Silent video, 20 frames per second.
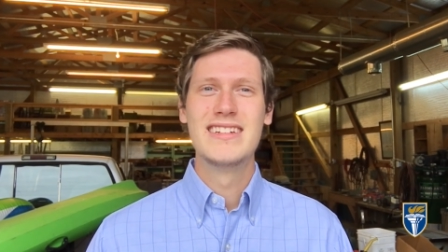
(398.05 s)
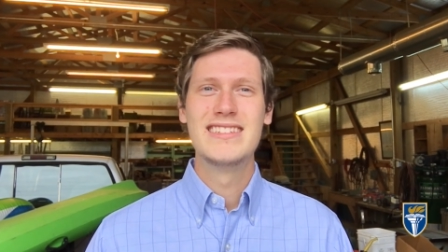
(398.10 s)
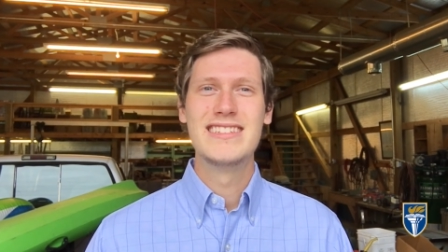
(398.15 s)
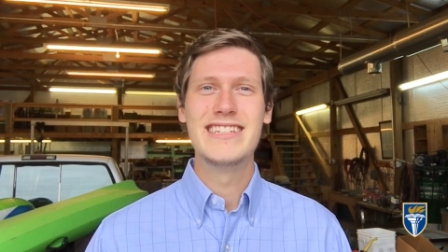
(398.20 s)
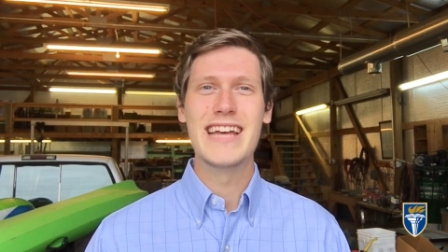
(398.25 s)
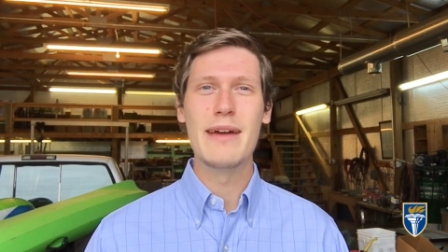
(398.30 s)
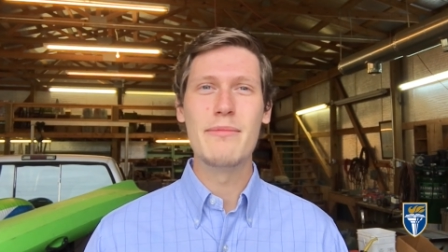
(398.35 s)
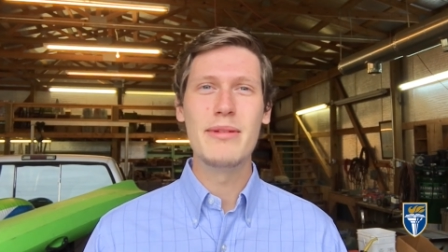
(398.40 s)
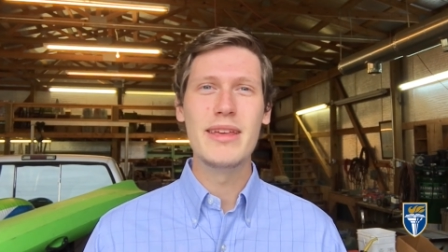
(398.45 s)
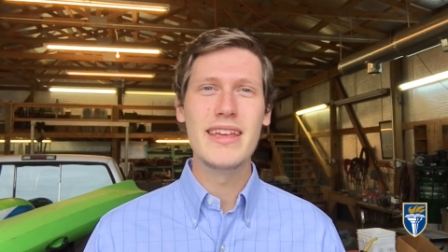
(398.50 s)

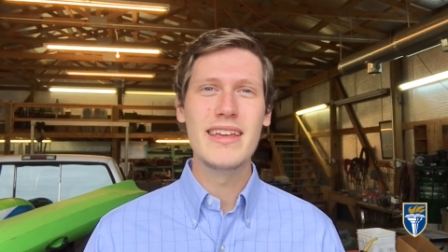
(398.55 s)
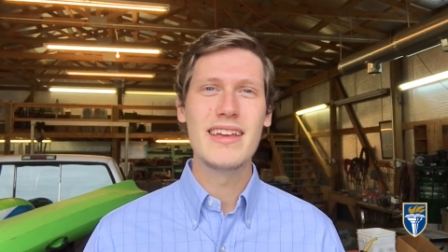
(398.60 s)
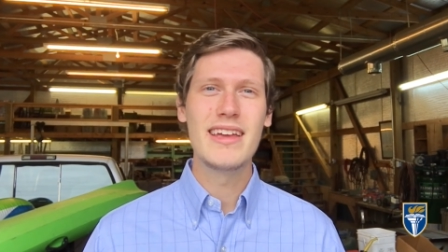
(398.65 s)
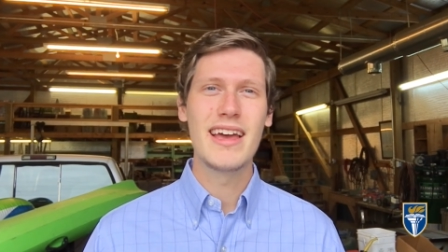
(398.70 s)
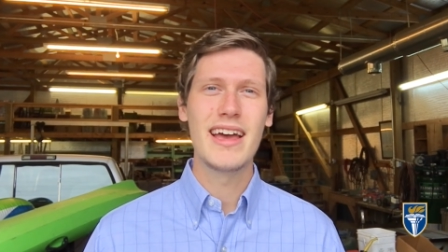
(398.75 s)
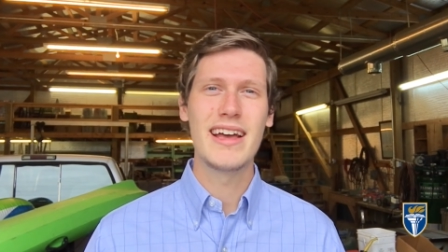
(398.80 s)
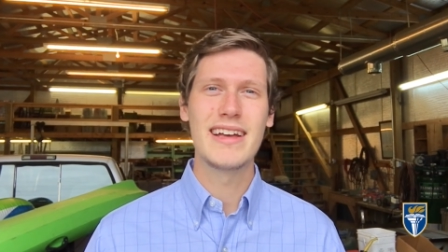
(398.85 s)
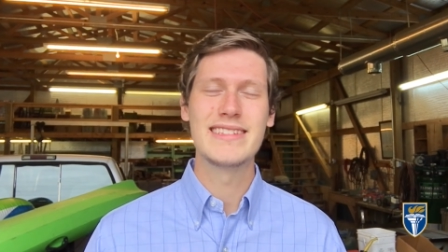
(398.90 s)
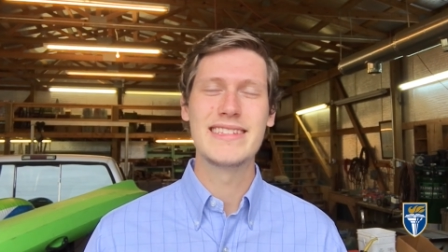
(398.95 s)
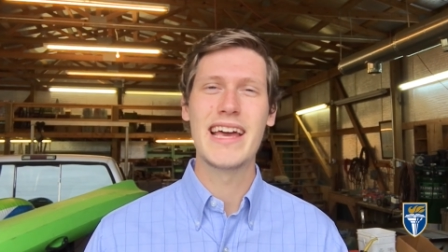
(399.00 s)
Debbie
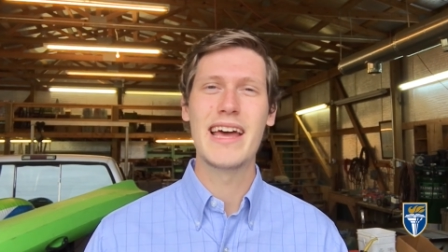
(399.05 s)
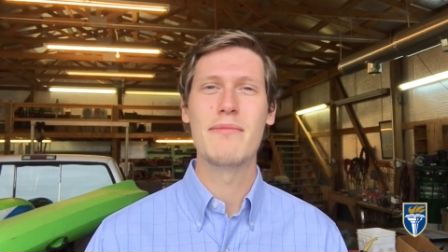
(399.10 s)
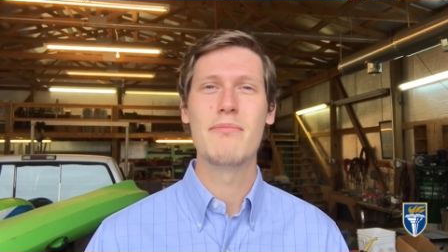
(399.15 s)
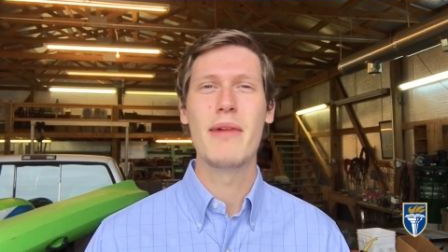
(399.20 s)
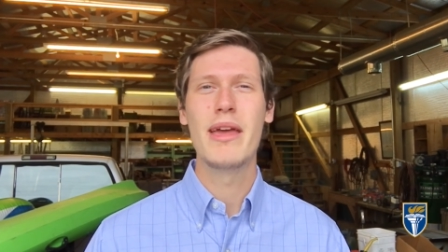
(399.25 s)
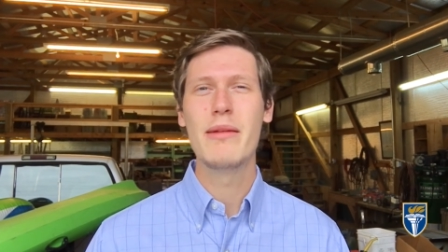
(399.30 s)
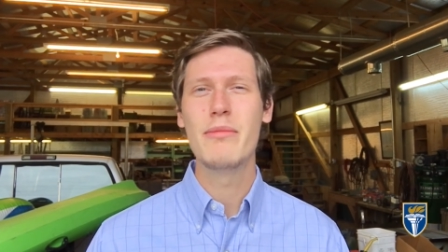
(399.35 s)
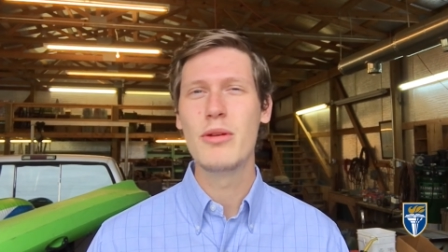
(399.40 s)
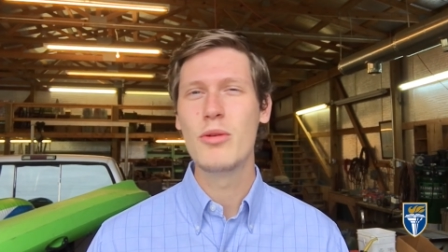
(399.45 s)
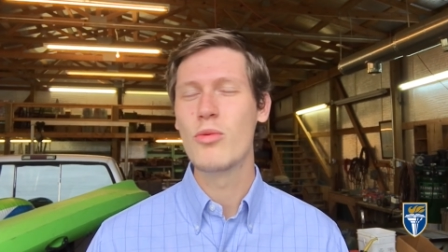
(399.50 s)
has had
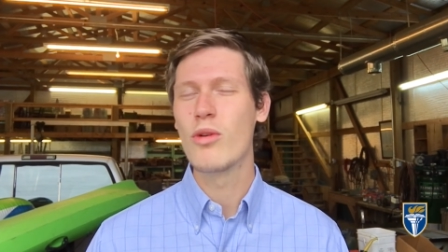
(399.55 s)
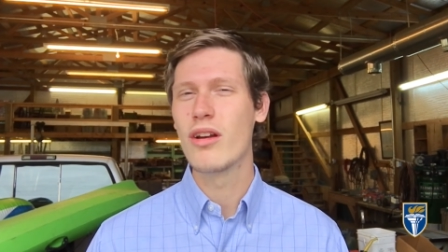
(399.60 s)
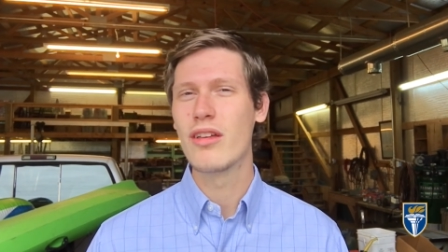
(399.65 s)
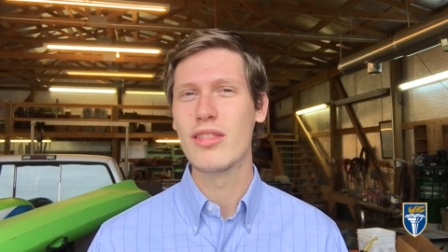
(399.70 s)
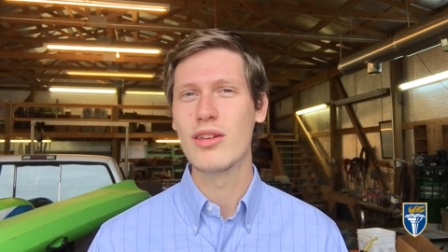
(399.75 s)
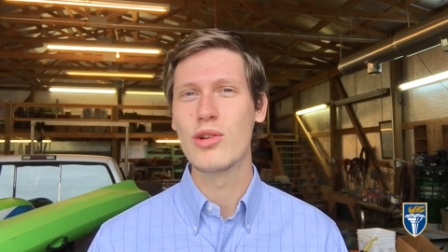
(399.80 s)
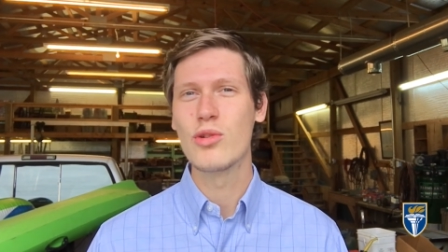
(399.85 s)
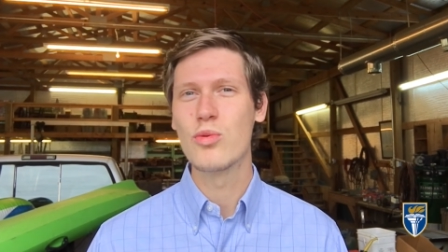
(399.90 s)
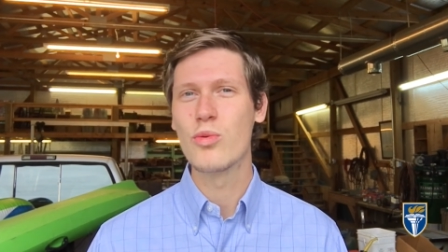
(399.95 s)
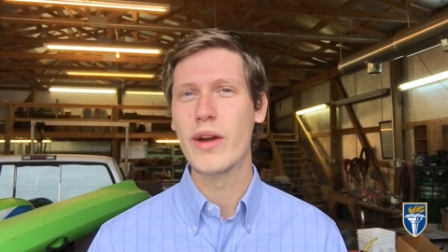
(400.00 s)
maybe one of
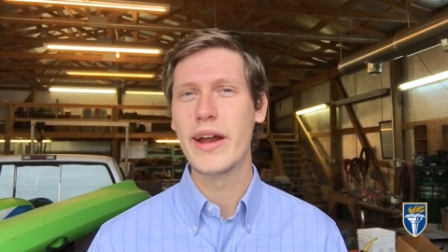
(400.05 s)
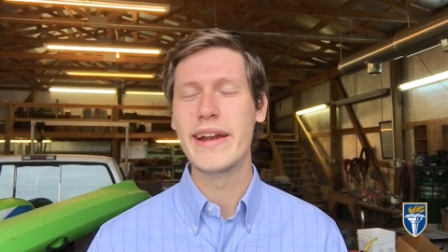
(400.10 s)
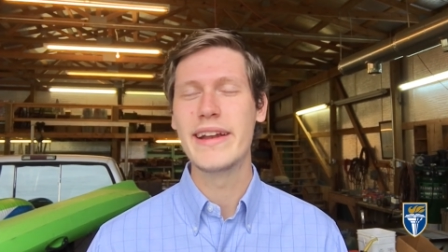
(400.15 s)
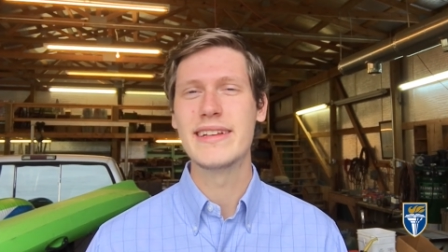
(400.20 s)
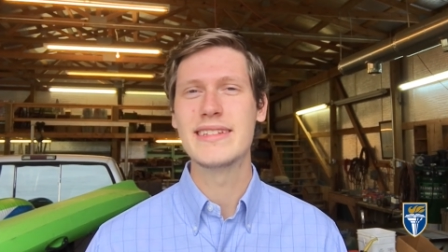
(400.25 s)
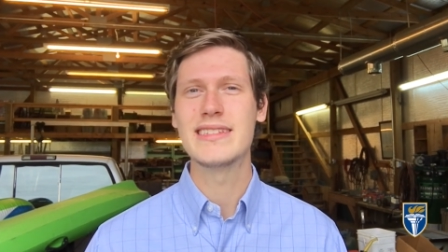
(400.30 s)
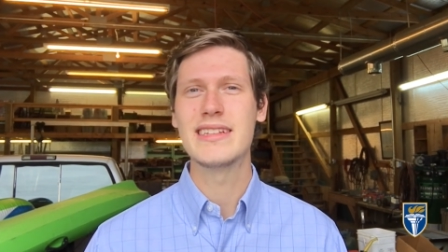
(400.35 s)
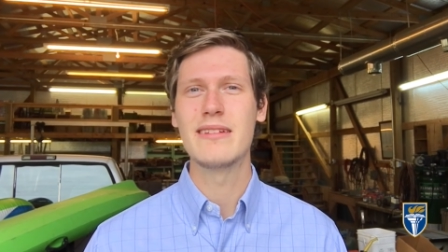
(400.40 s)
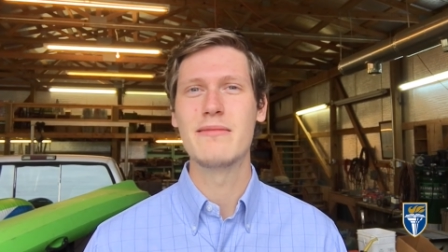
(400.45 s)
the greatest